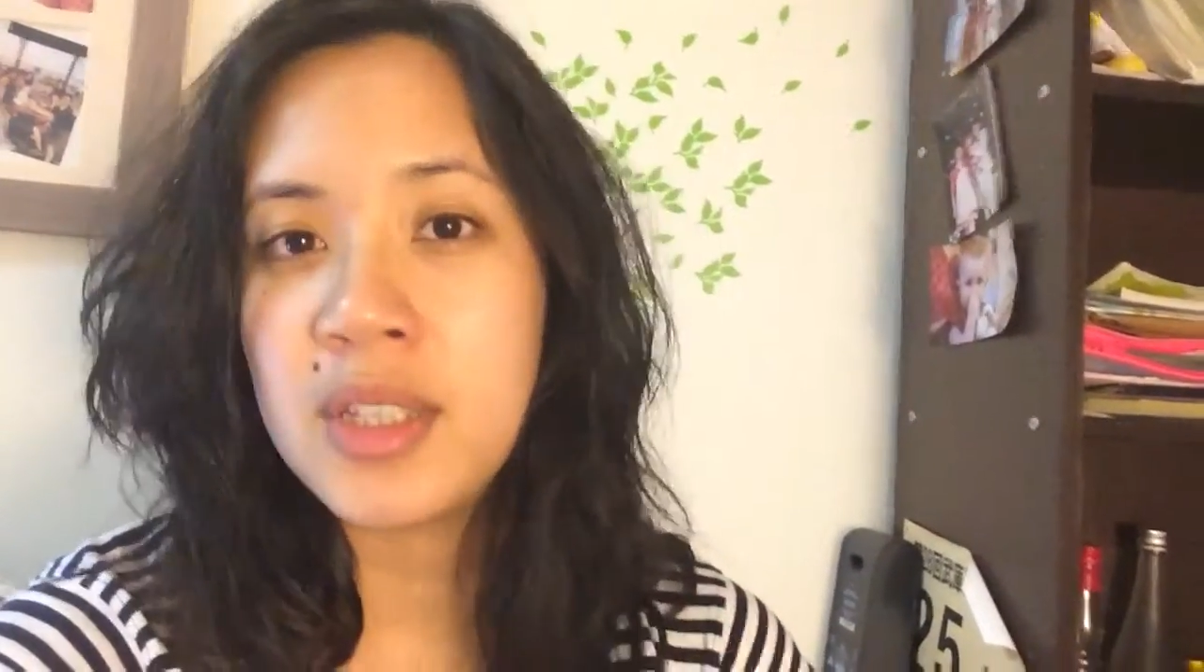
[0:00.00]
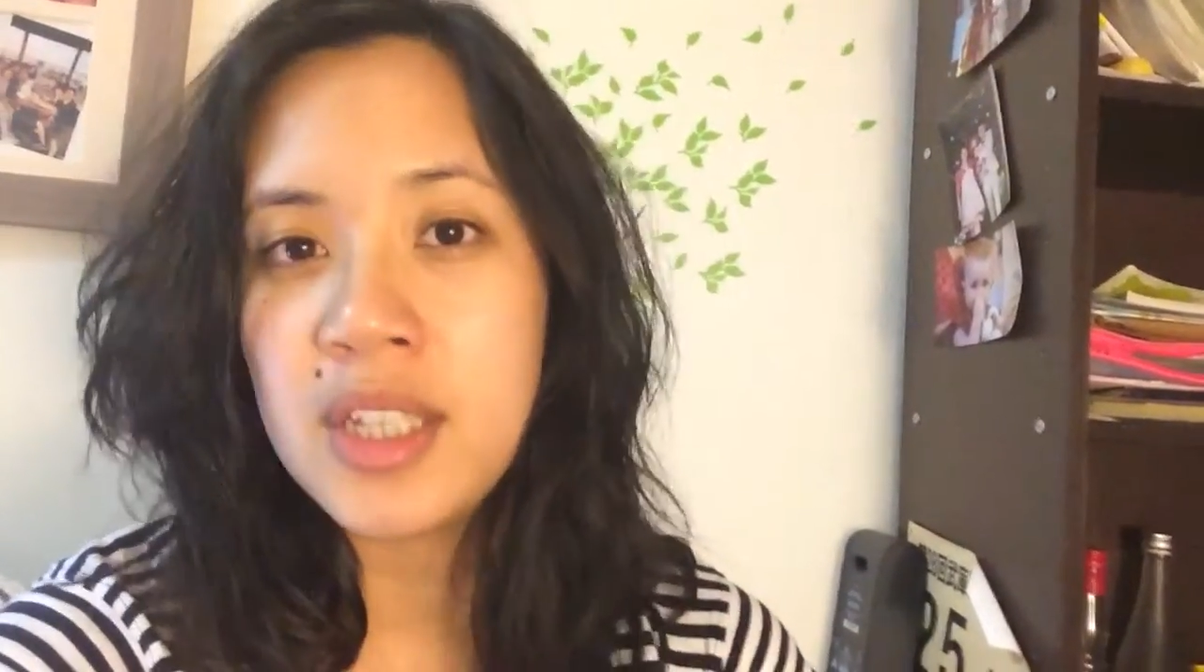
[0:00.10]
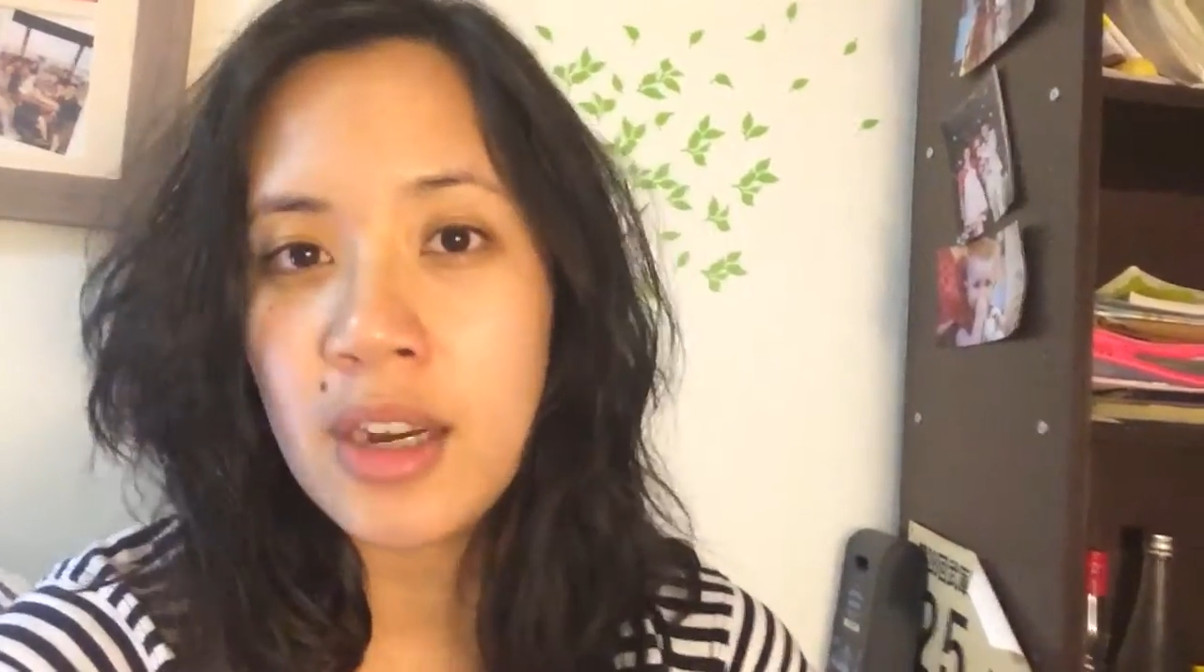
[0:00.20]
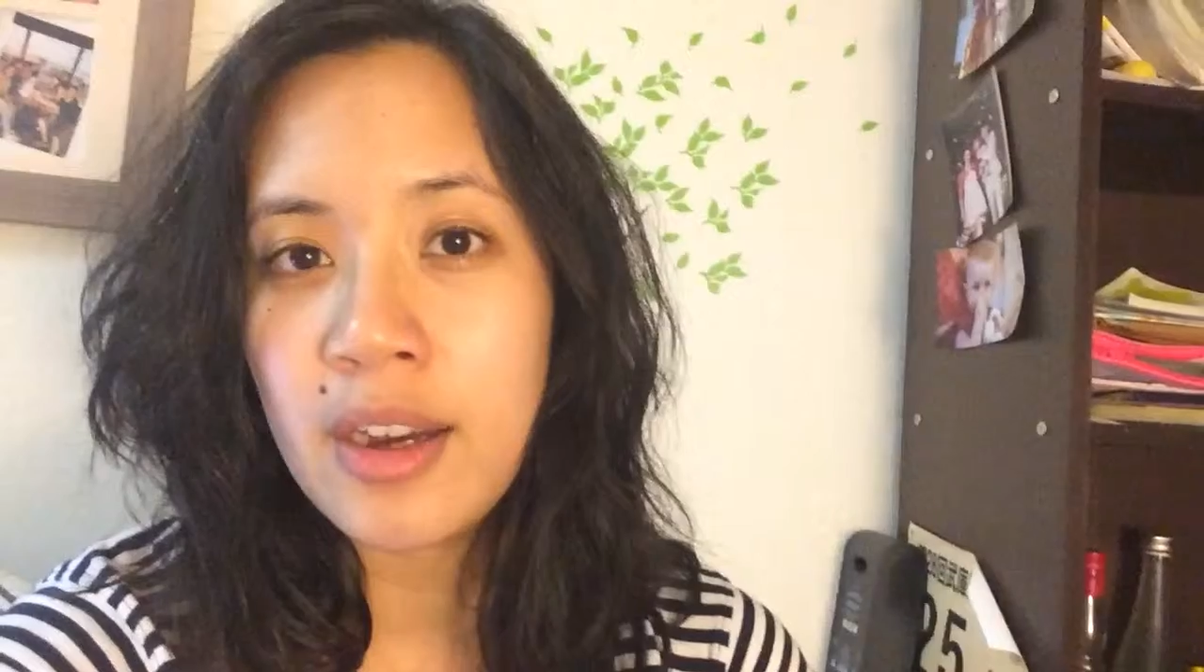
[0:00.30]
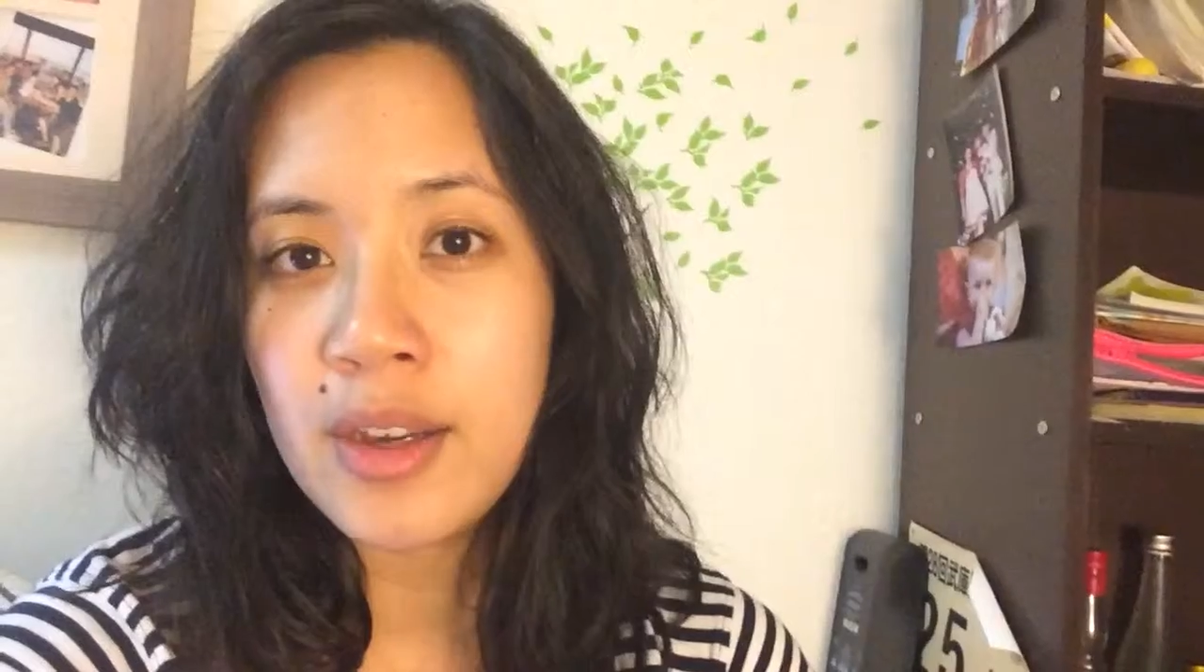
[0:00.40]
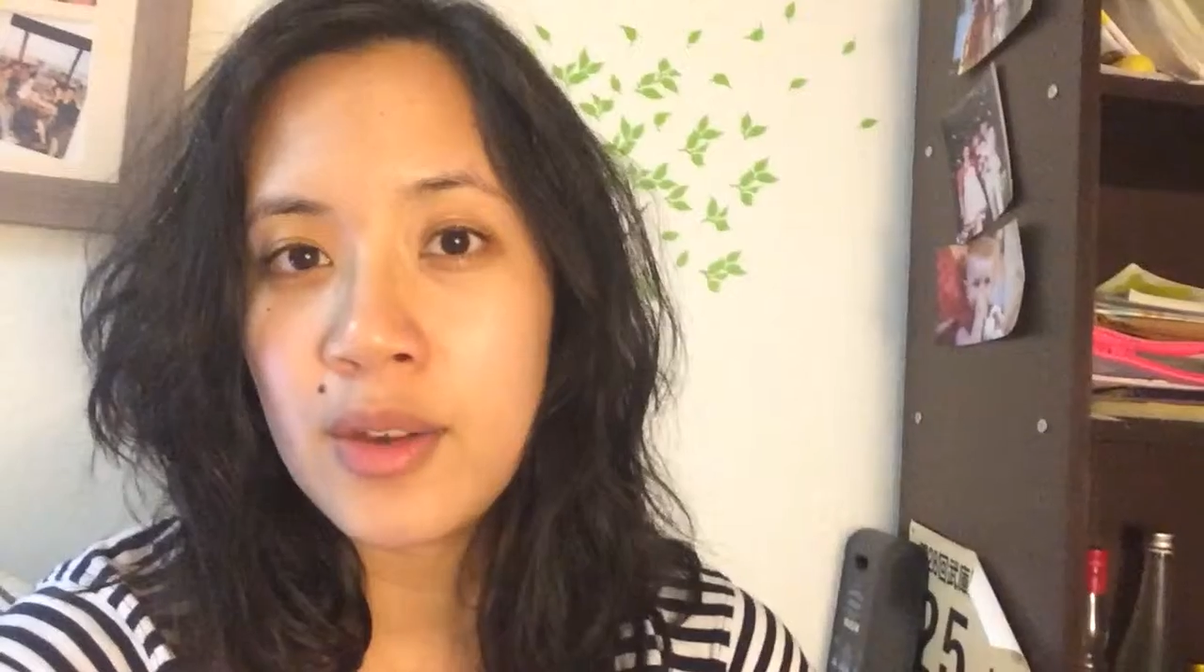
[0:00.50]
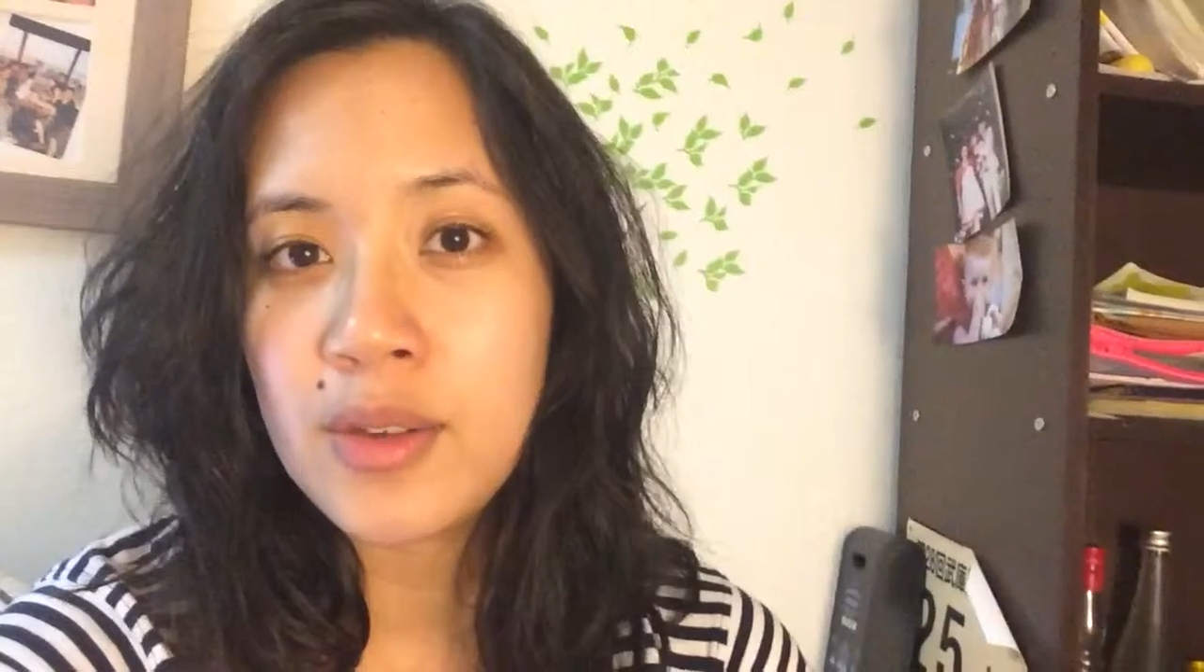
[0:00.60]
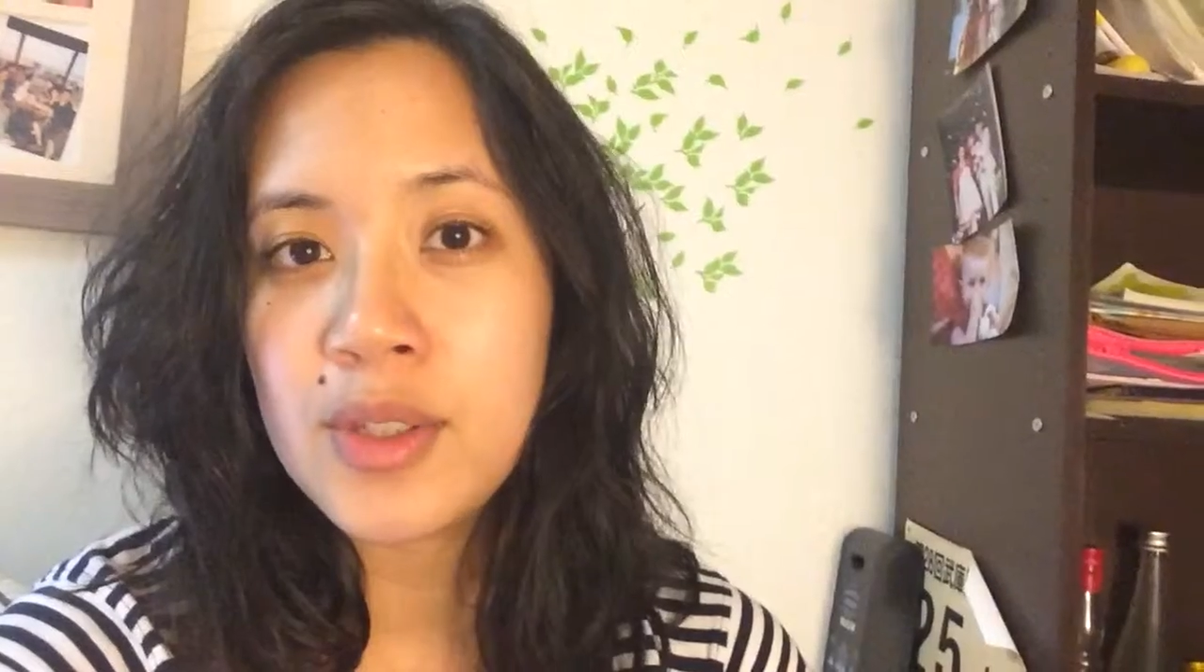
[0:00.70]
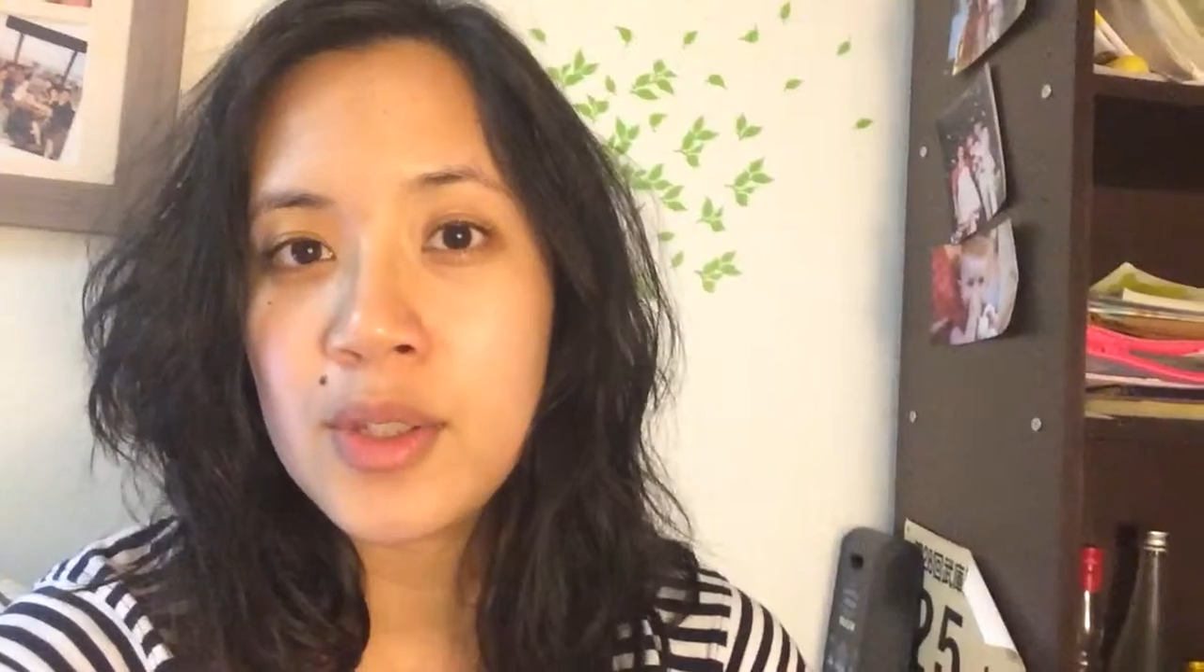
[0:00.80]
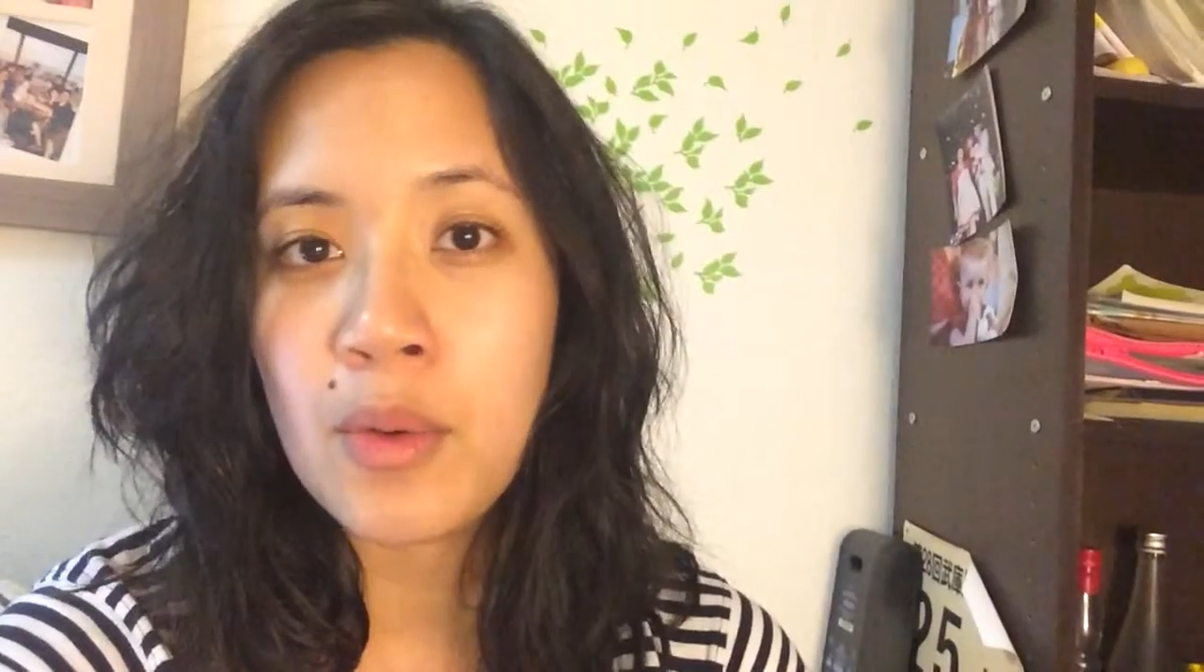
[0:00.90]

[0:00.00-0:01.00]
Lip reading: materials